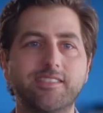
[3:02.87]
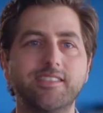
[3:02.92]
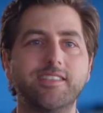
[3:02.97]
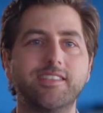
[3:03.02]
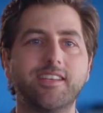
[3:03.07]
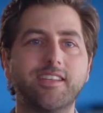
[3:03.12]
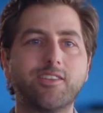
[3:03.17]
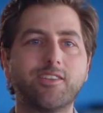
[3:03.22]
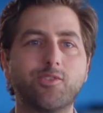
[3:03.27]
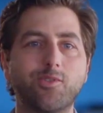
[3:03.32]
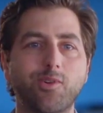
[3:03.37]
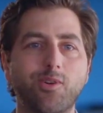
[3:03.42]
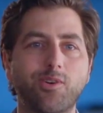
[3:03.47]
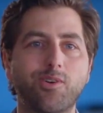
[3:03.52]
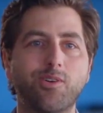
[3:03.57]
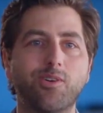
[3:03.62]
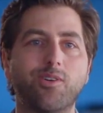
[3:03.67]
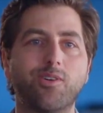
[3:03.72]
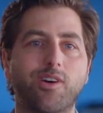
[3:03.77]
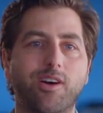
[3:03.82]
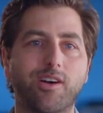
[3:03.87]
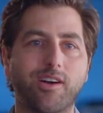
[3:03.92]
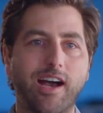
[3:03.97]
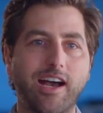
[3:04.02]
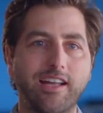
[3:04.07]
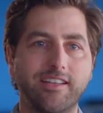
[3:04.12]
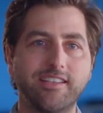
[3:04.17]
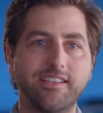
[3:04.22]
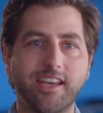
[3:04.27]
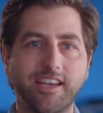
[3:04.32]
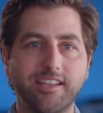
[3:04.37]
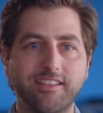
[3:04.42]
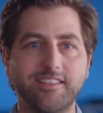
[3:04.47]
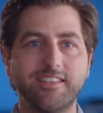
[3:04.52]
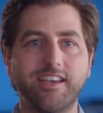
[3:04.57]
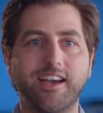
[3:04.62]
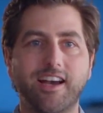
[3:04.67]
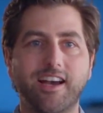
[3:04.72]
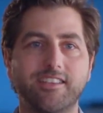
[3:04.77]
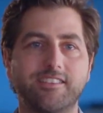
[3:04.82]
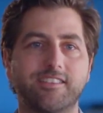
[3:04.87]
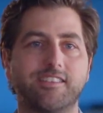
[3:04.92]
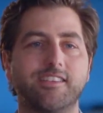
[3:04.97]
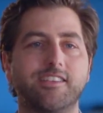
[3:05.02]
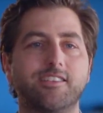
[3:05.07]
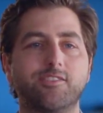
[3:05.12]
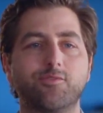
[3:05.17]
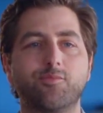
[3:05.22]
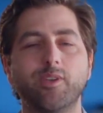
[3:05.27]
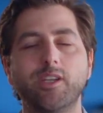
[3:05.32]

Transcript: seeing it grow, uh, adding ideas is